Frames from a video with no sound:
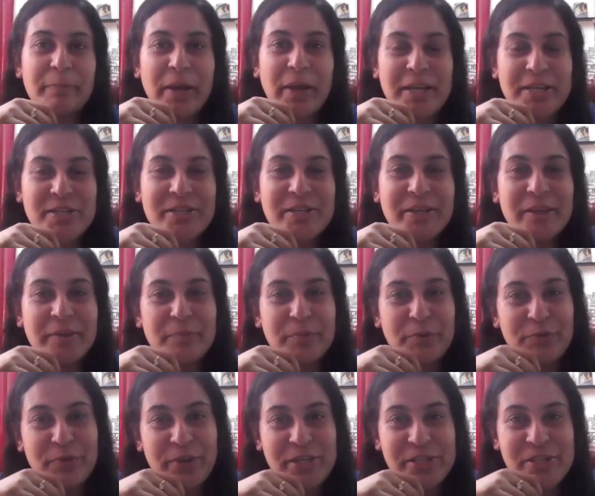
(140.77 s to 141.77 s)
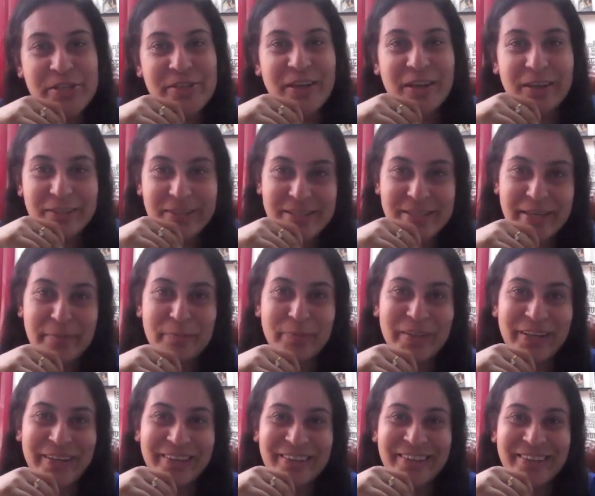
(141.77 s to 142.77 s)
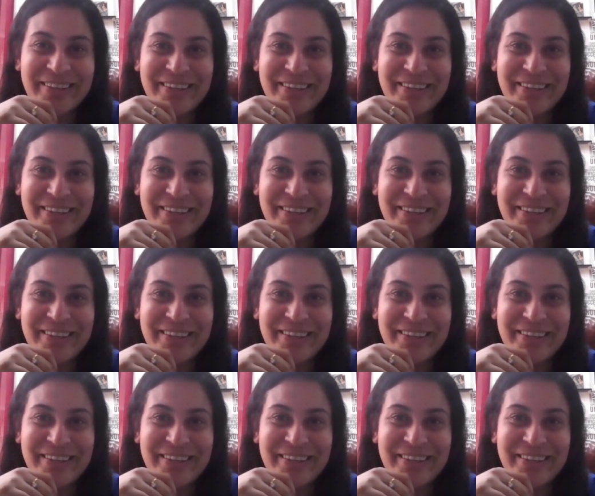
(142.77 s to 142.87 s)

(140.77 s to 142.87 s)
passion and profession are the same thing.